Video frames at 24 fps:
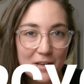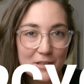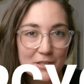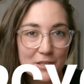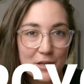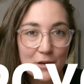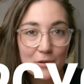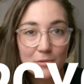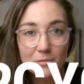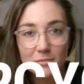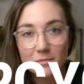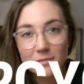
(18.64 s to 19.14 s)

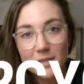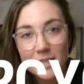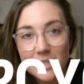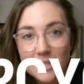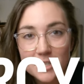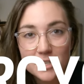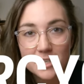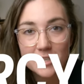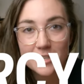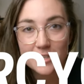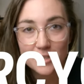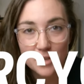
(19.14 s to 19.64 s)
So let's
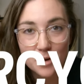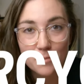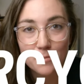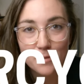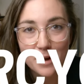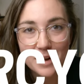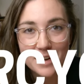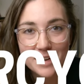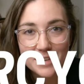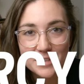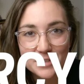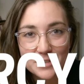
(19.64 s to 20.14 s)
just jump
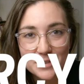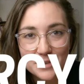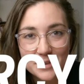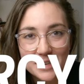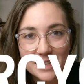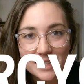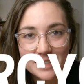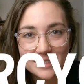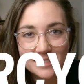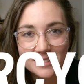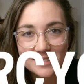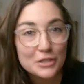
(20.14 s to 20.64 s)
right into
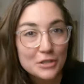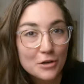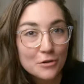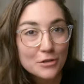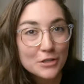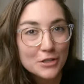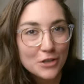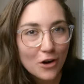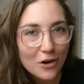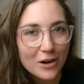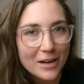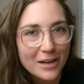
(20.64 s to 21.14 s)
it. So
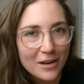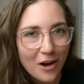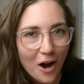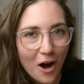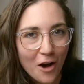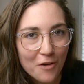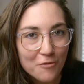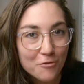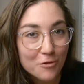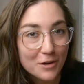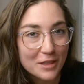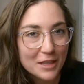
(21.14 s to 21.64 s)
starting
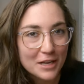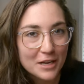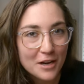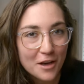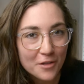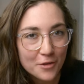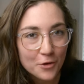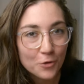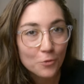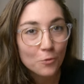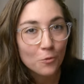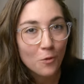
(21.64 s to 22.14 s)
off with
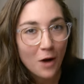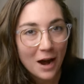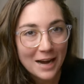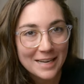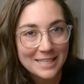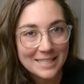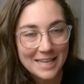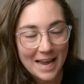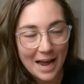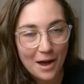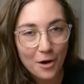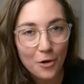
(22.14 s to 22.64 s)
another
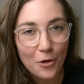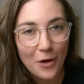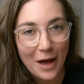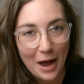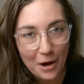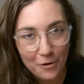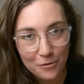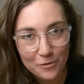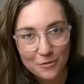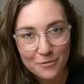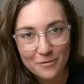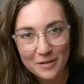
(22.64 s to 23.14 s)
Wise Owl
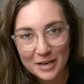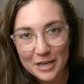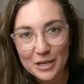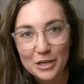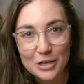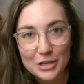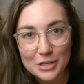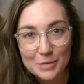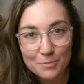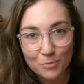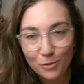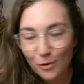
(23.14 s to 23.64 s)

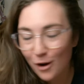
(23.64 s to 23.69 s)
Outfitters